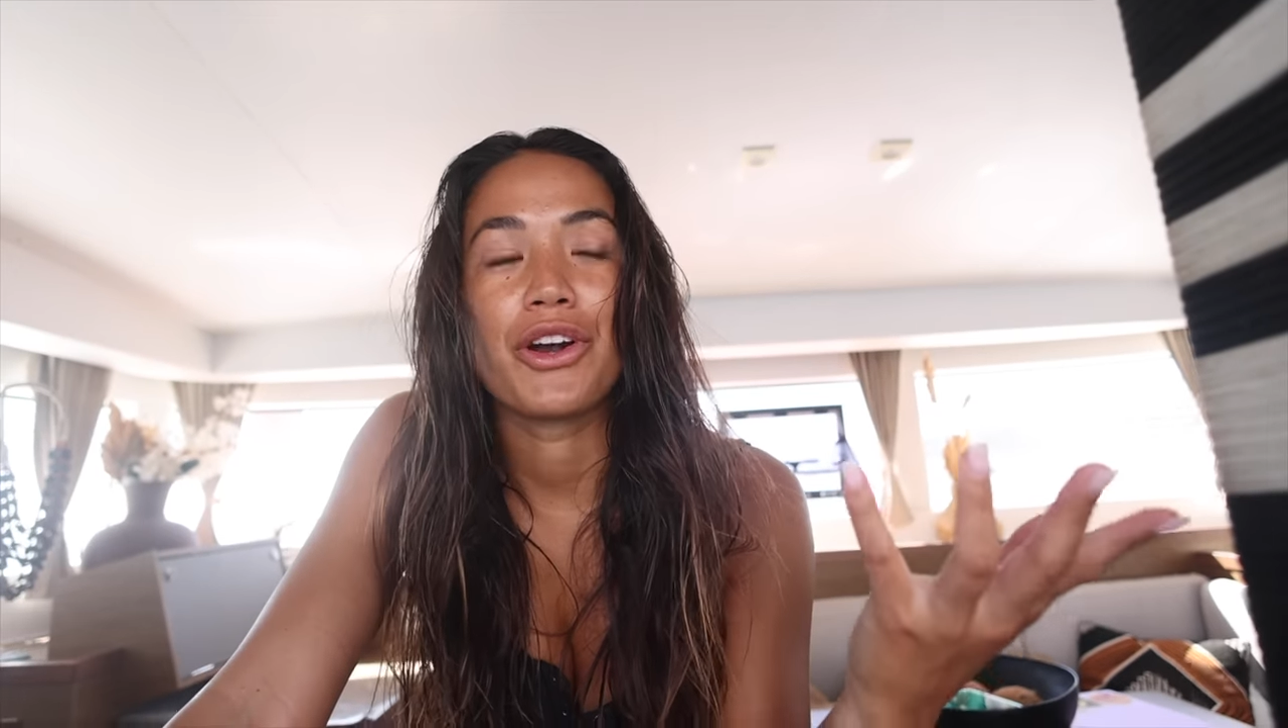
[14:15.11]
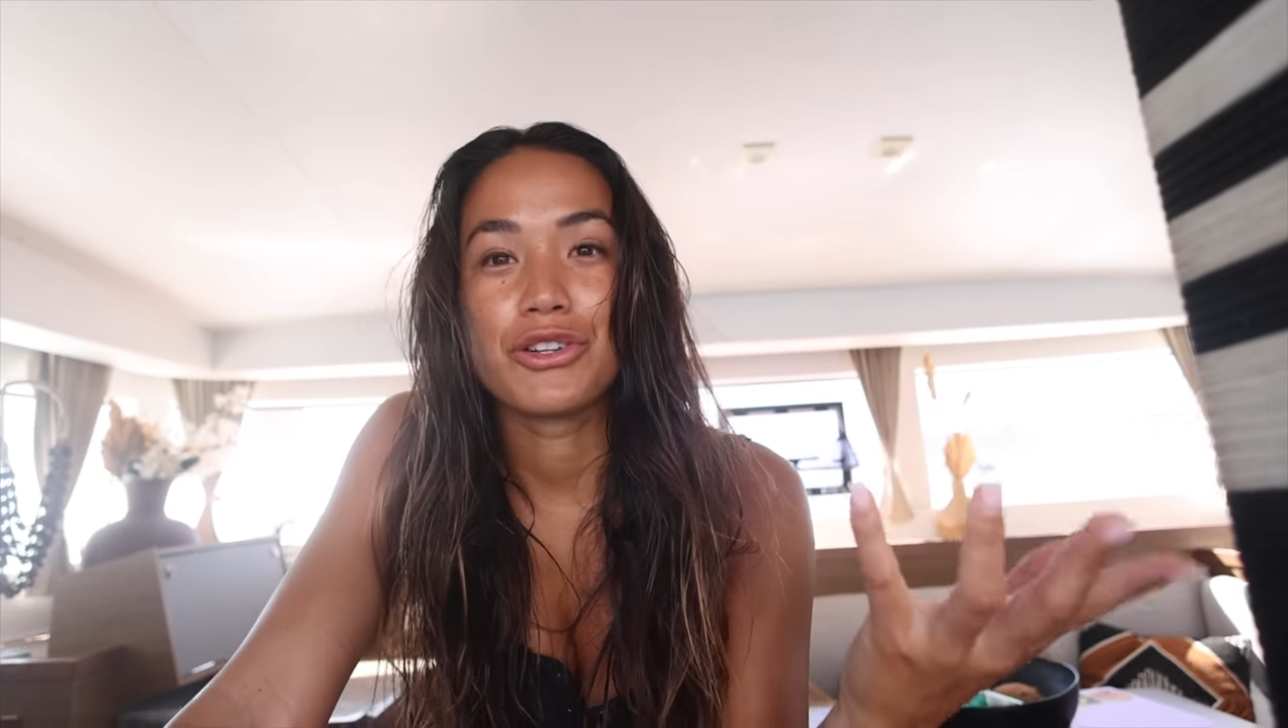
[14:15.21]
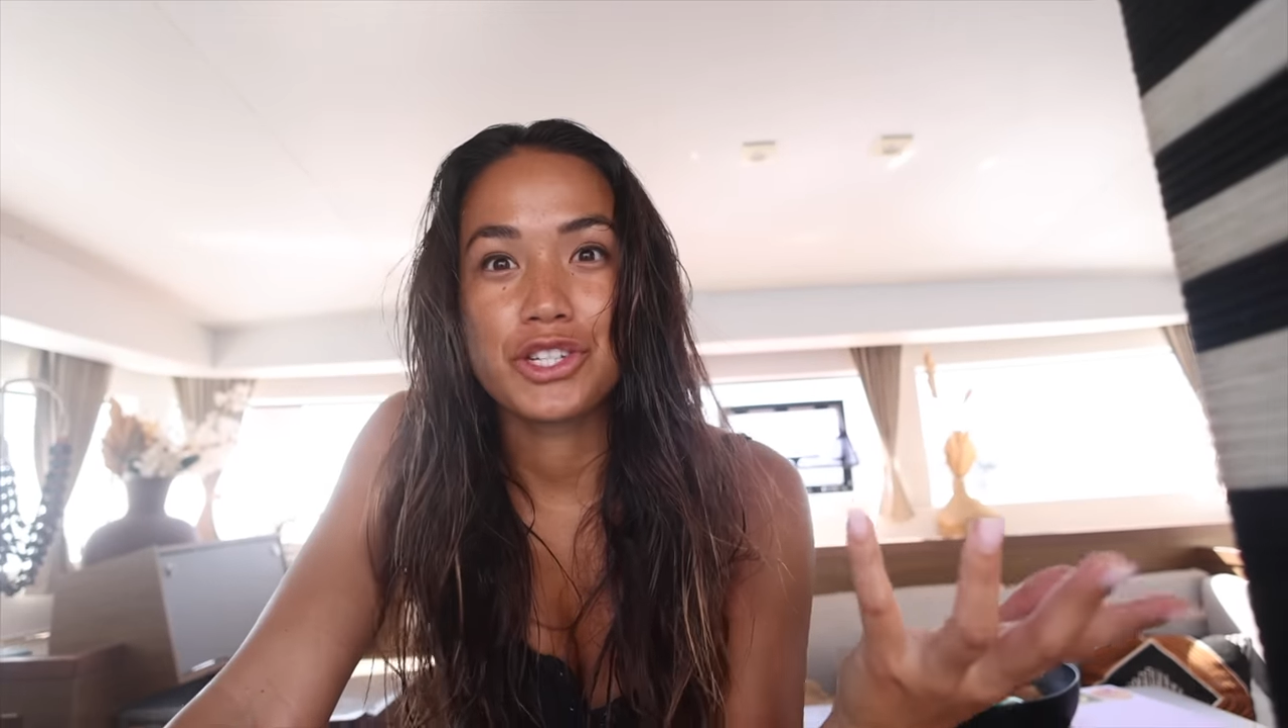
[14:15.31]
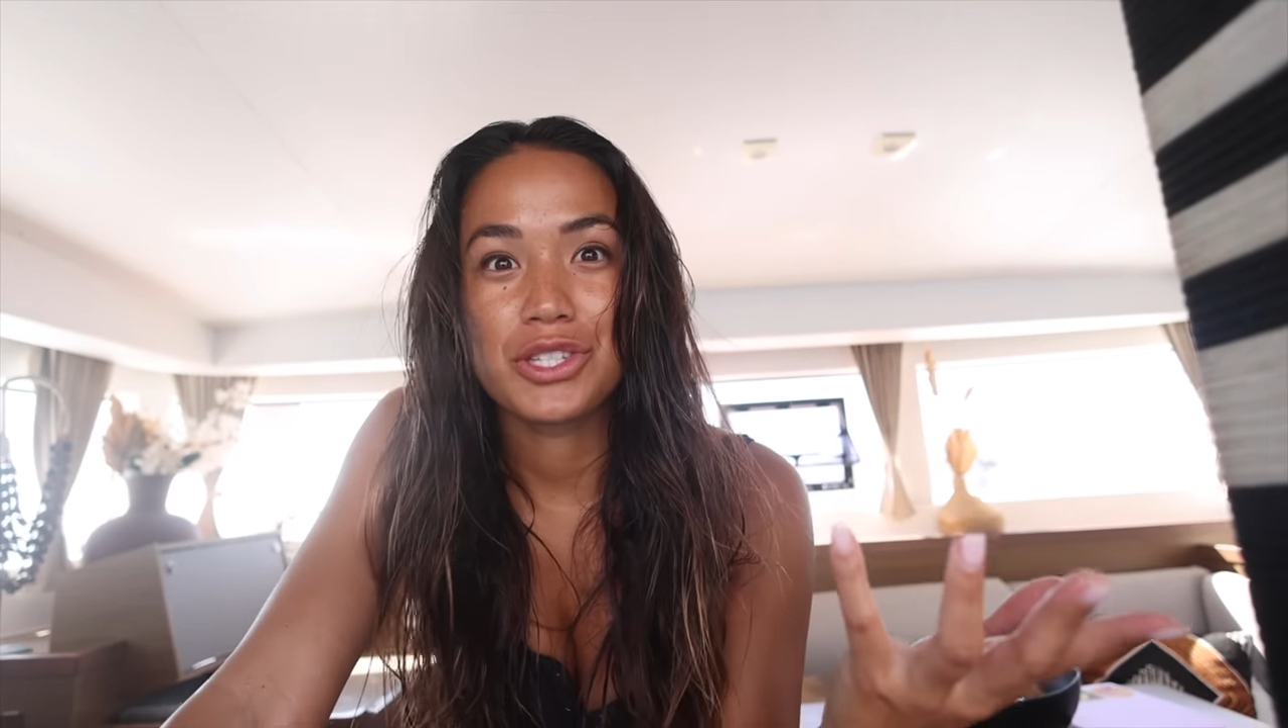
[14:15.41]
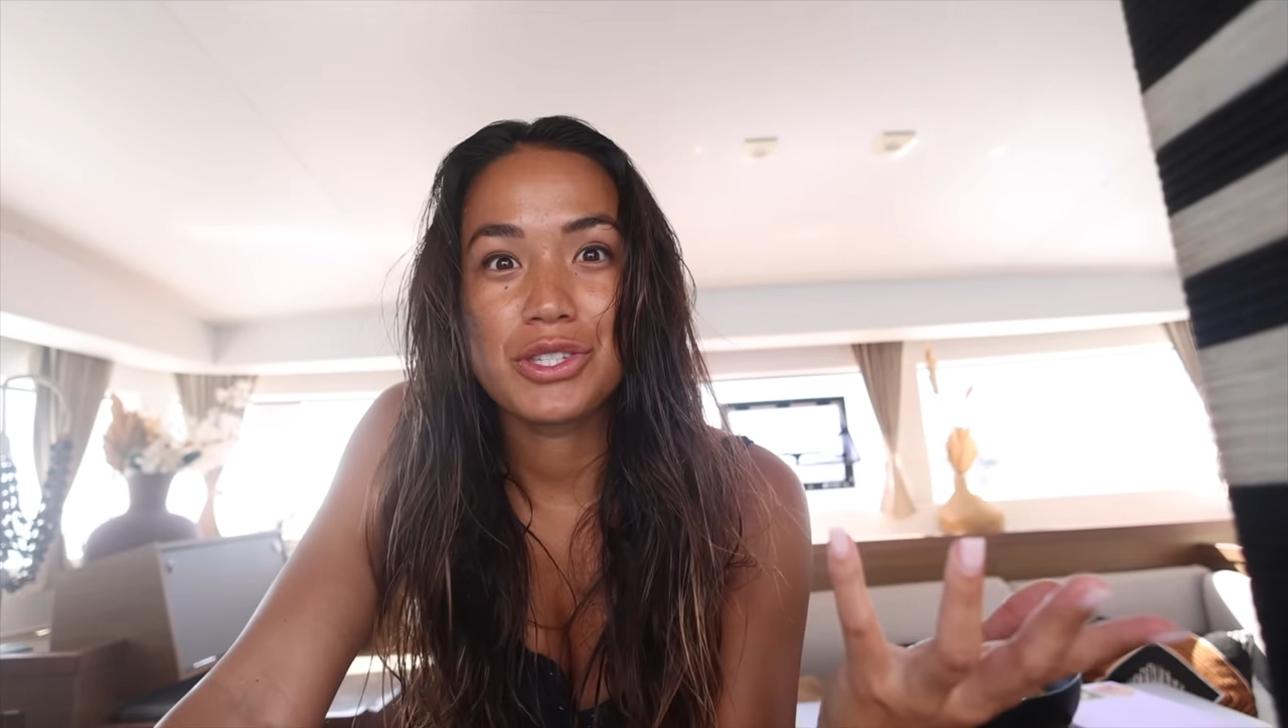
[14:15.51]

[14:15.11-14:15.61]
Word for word: ocean